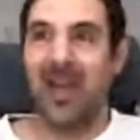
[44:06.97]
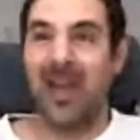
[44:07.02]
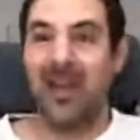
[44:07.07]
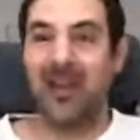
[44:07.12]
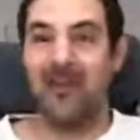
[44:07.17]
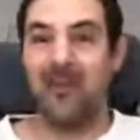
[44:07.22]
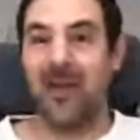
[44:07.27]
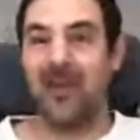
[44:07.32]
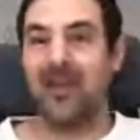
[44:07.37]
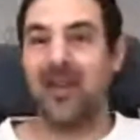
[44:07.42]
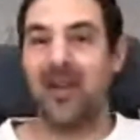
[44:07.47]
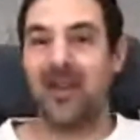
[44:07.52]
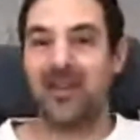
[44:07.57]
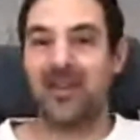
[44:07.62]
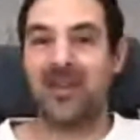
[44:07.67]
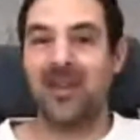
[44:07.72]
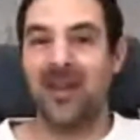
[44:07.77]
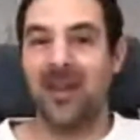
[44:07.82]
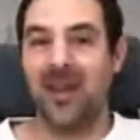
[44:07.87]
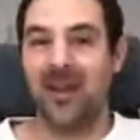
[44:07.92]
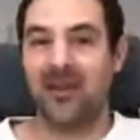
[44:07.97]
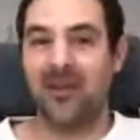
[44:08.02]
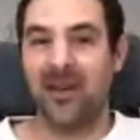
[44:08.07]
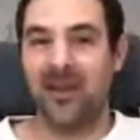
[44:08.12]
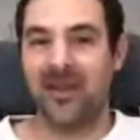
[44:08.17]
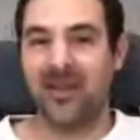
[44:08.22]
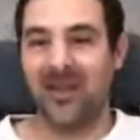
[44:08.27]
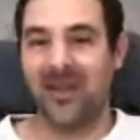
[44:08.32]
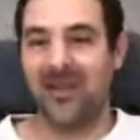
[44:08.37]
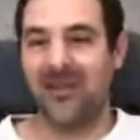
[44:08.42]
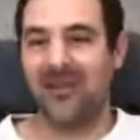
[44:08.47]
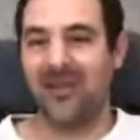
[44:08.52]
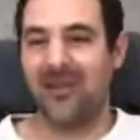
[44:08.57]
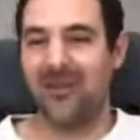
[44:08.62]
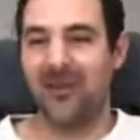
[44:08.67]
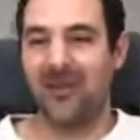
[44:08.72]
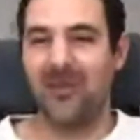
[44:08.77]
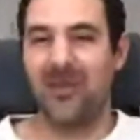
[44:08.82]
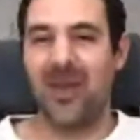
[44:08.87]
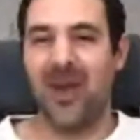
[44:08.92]
But they are still aggressive,
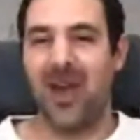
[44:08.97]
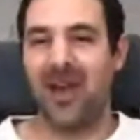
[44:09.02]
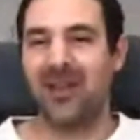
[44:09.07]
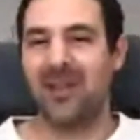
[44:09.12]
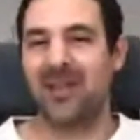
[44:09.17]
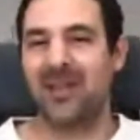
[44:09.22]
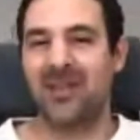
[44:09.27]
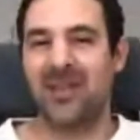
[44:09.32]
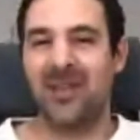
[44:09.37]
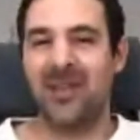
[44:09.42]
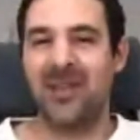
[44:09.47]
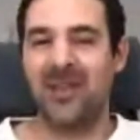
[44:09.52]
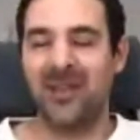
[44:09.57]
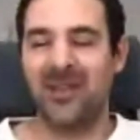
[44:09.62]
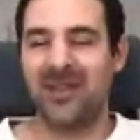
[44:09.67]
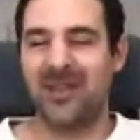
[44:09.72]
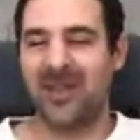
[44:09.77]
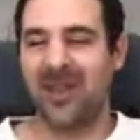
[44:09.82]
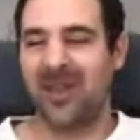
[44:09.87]
even behind the scenes,